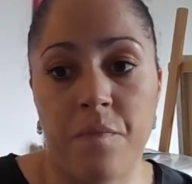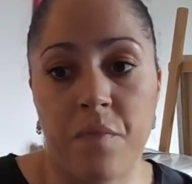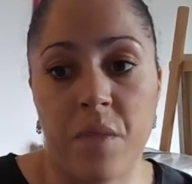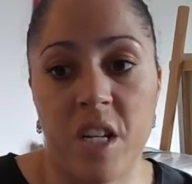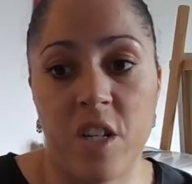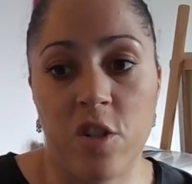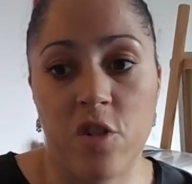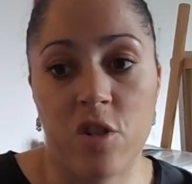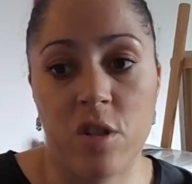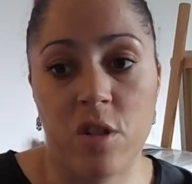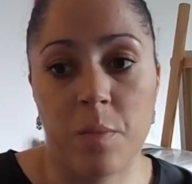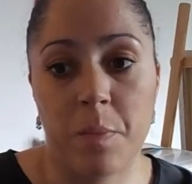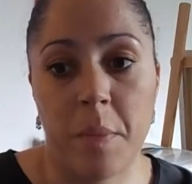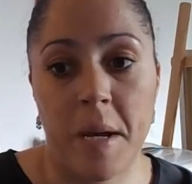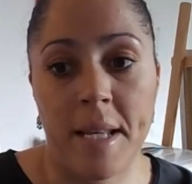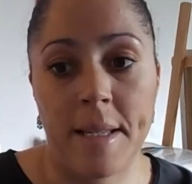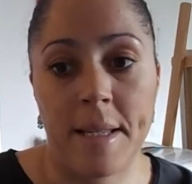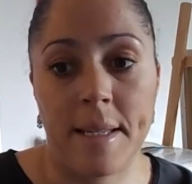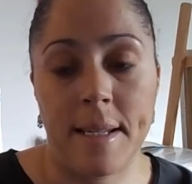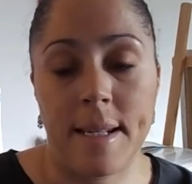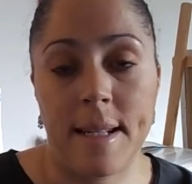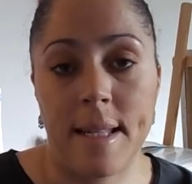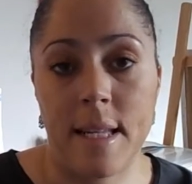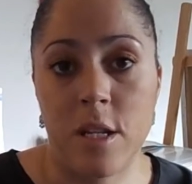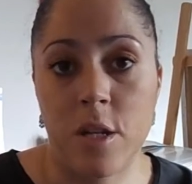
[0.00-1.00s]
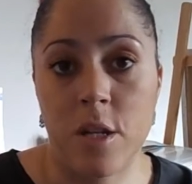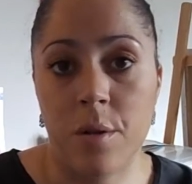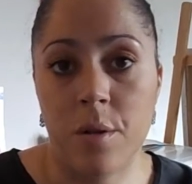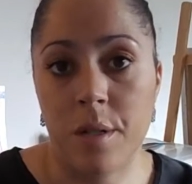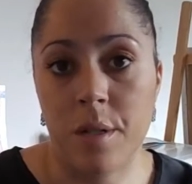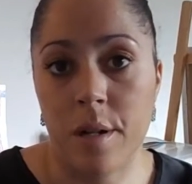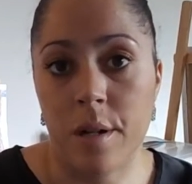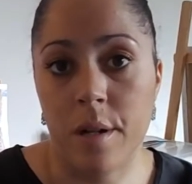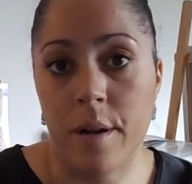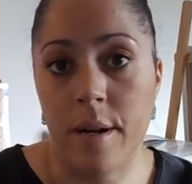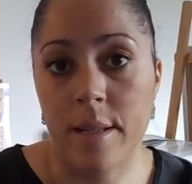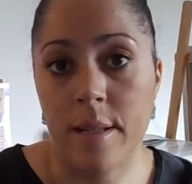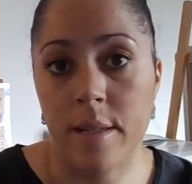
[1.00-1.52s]
it's just basically
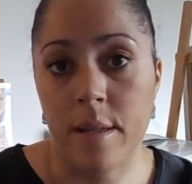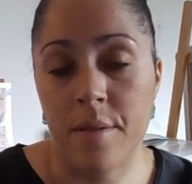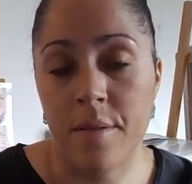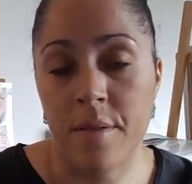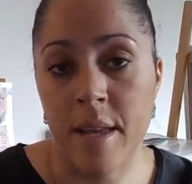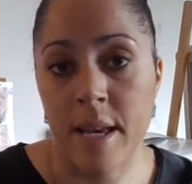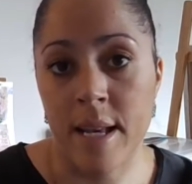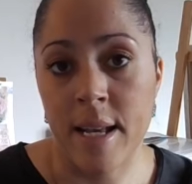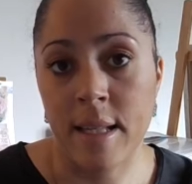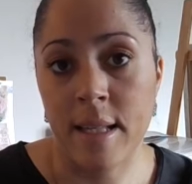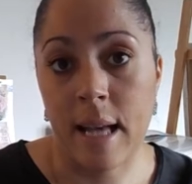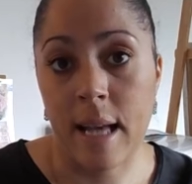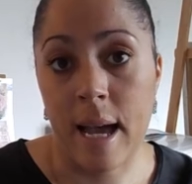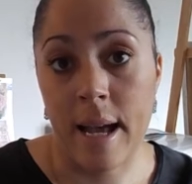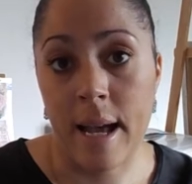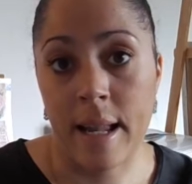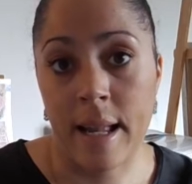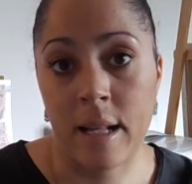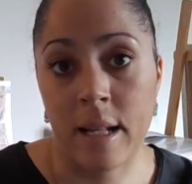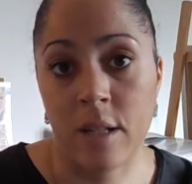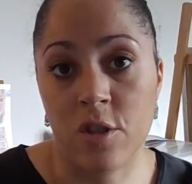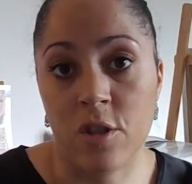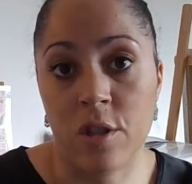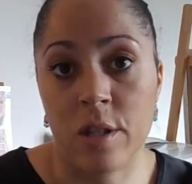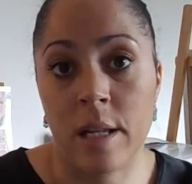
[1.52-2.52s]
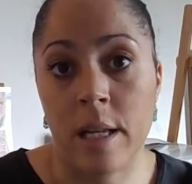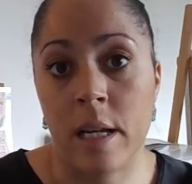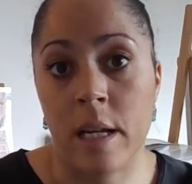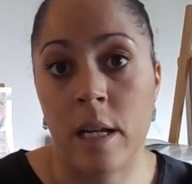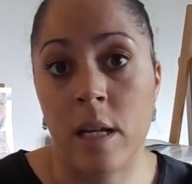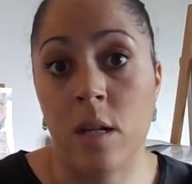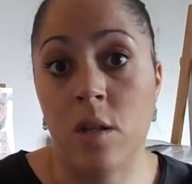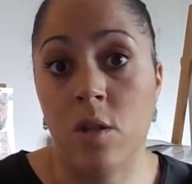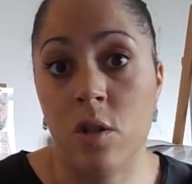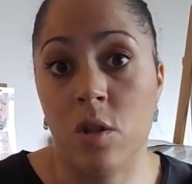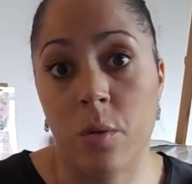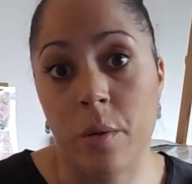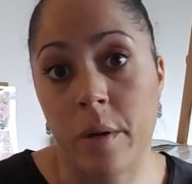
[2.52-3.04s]
utilising these and actually
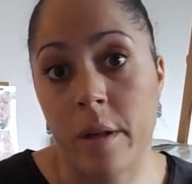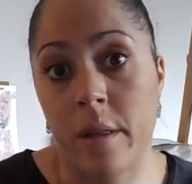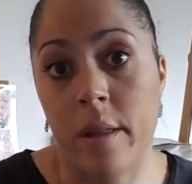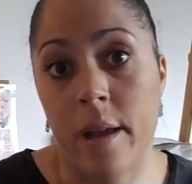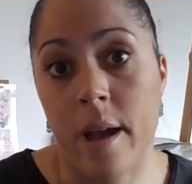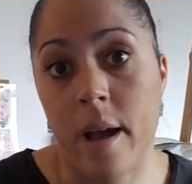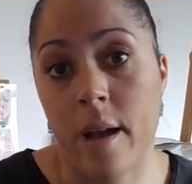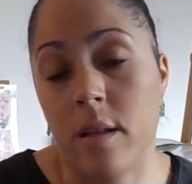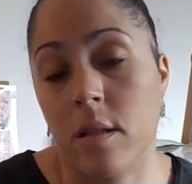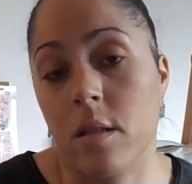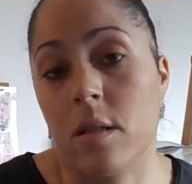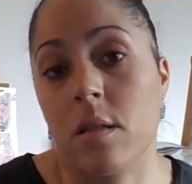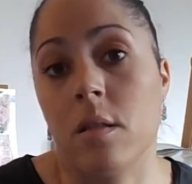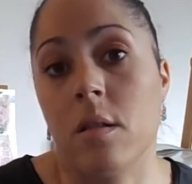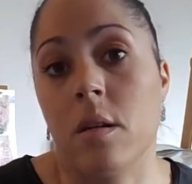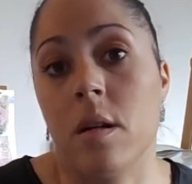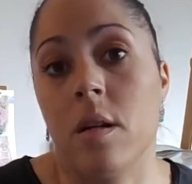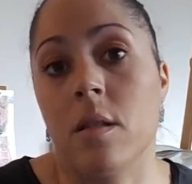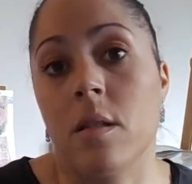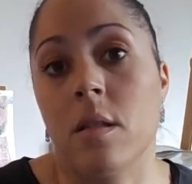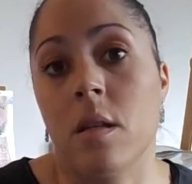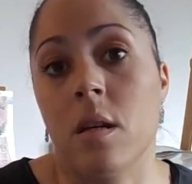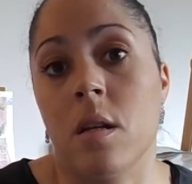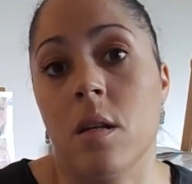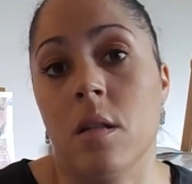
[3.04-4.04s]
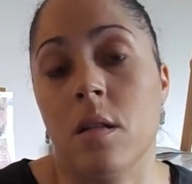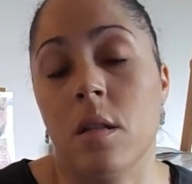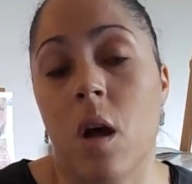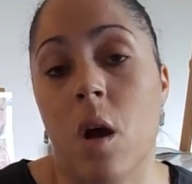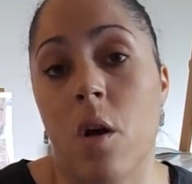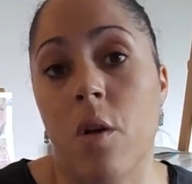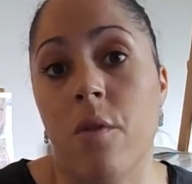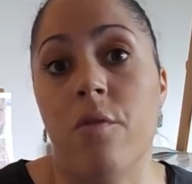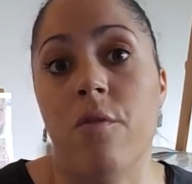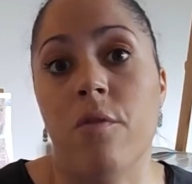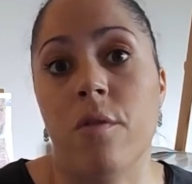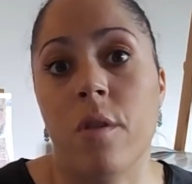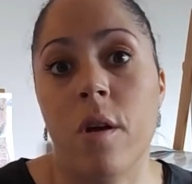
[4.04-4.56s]
doing the exercises
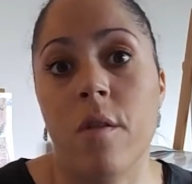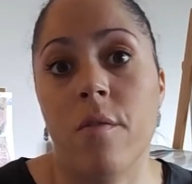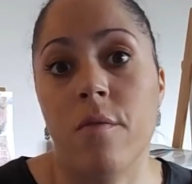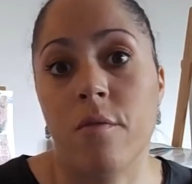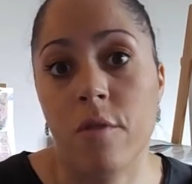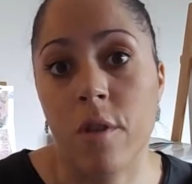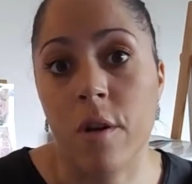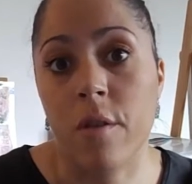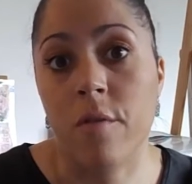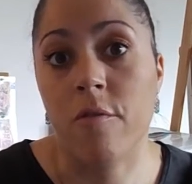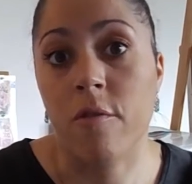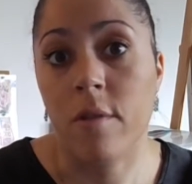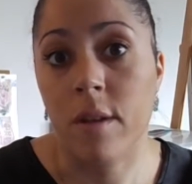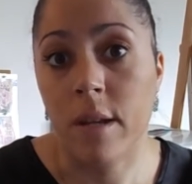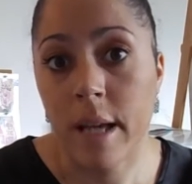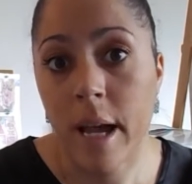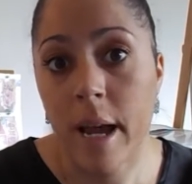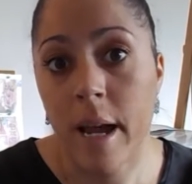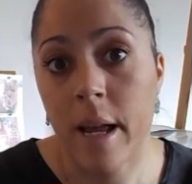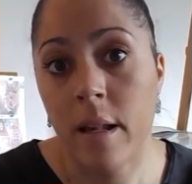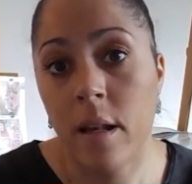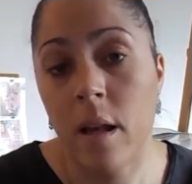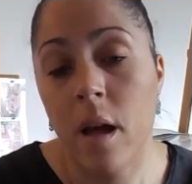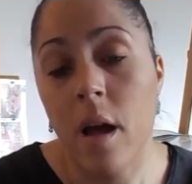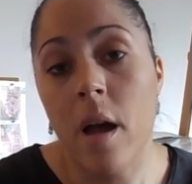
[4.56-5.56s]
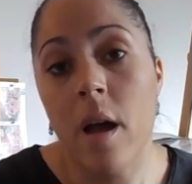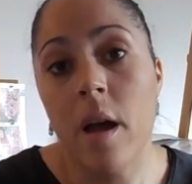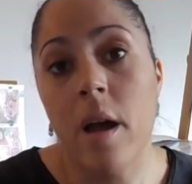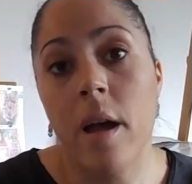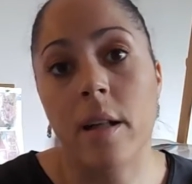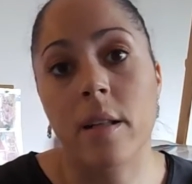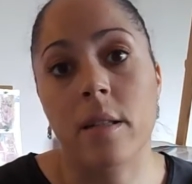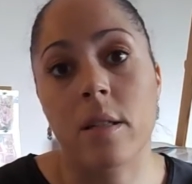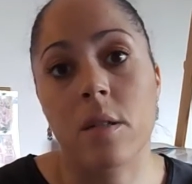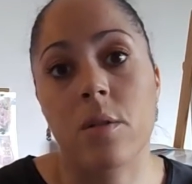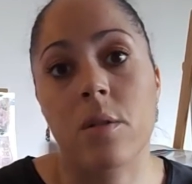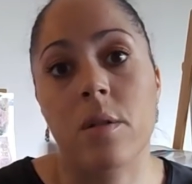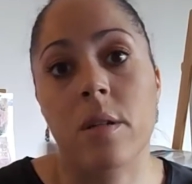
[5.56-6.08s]
over and over and over again
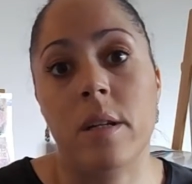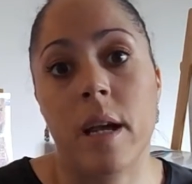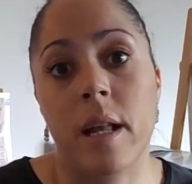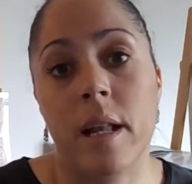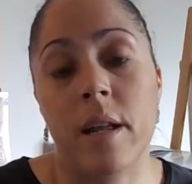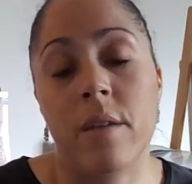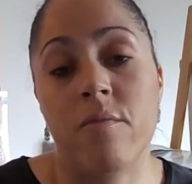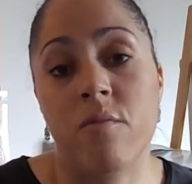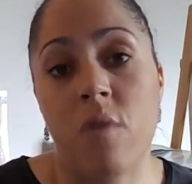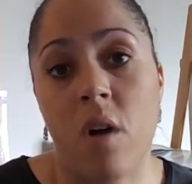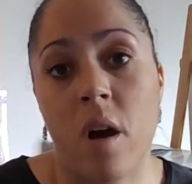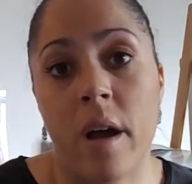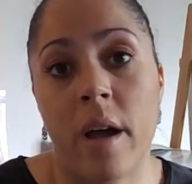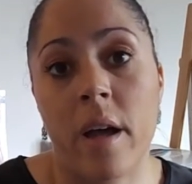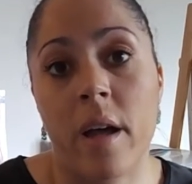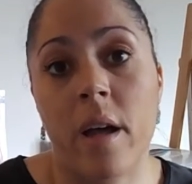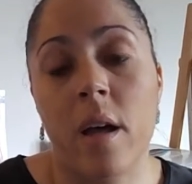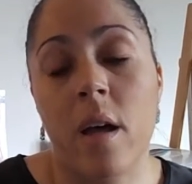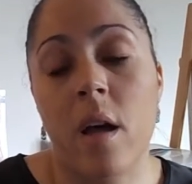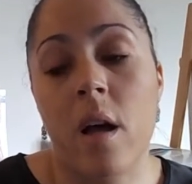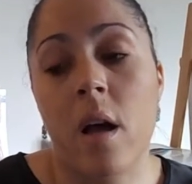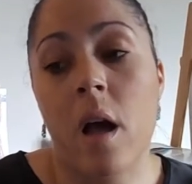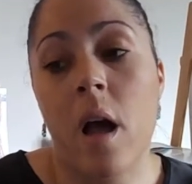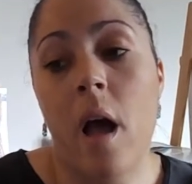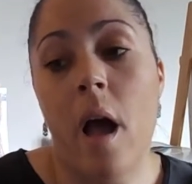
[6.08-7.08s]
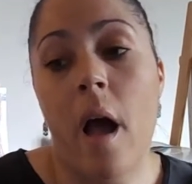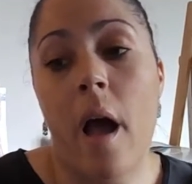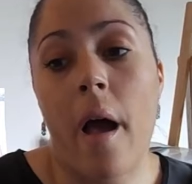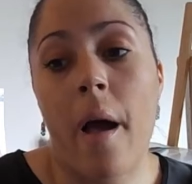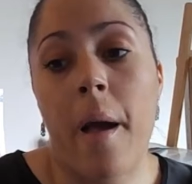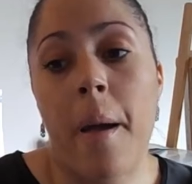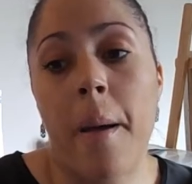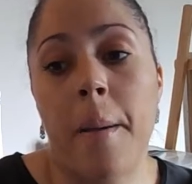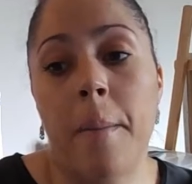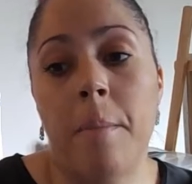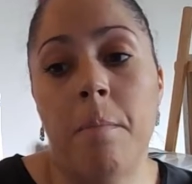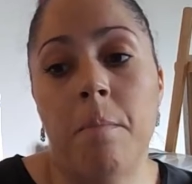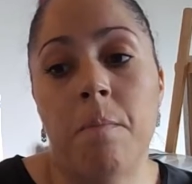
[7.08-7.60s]
until you get it right.
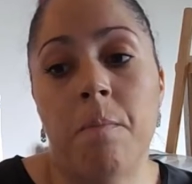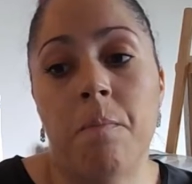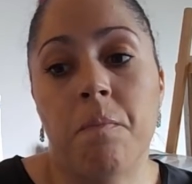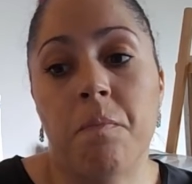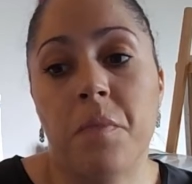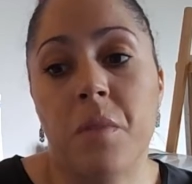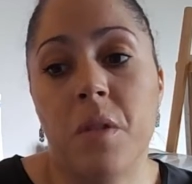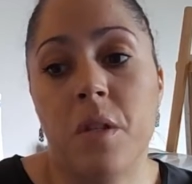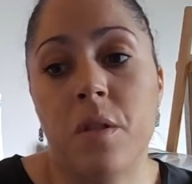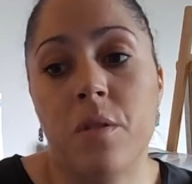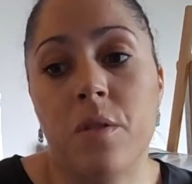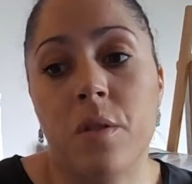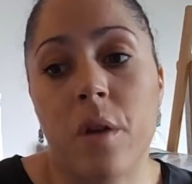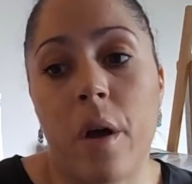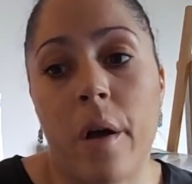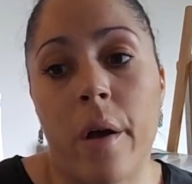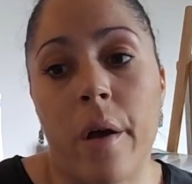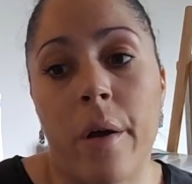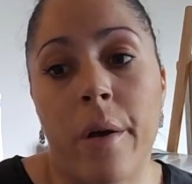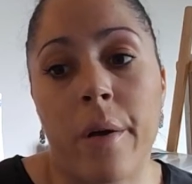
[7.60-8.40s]
So